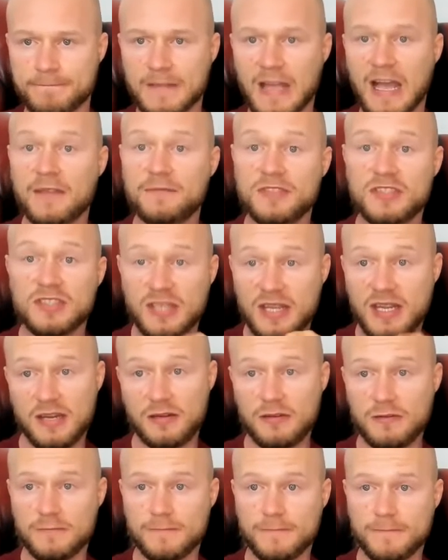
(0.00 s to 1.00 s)
I've
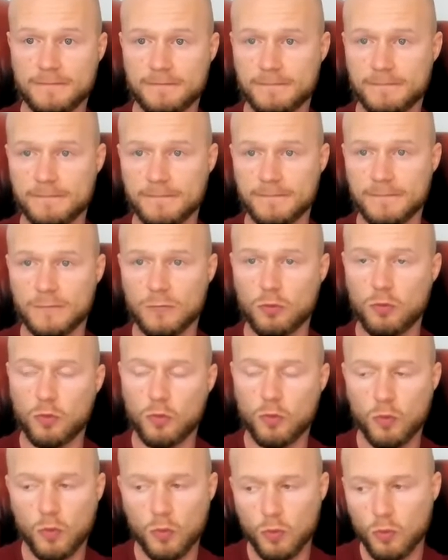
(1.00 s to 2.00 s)
seen
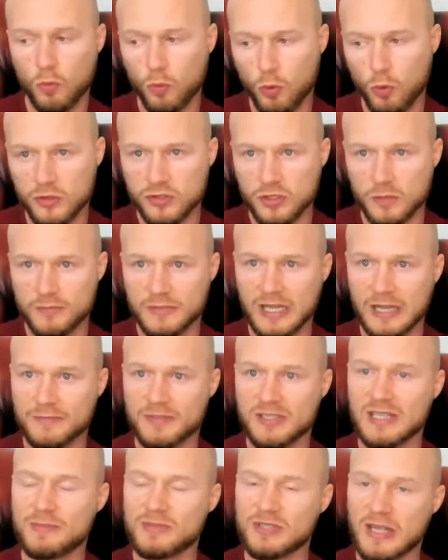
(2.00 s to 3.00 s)
what sometimes
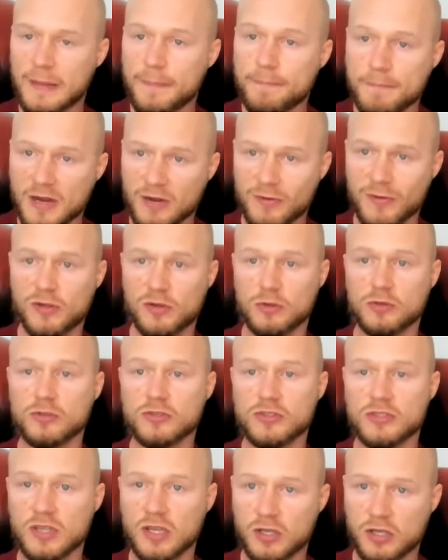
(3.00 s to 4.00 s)
seems like
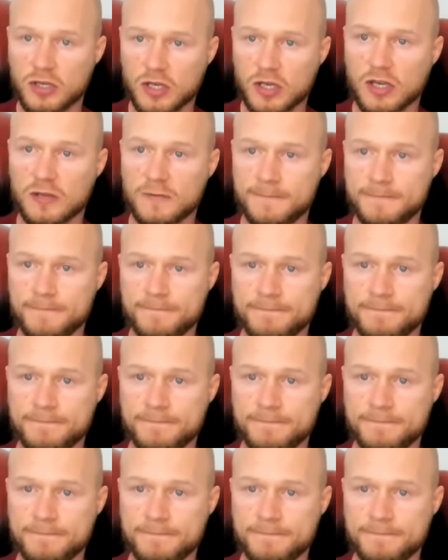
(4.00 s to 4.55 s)
miracles occur.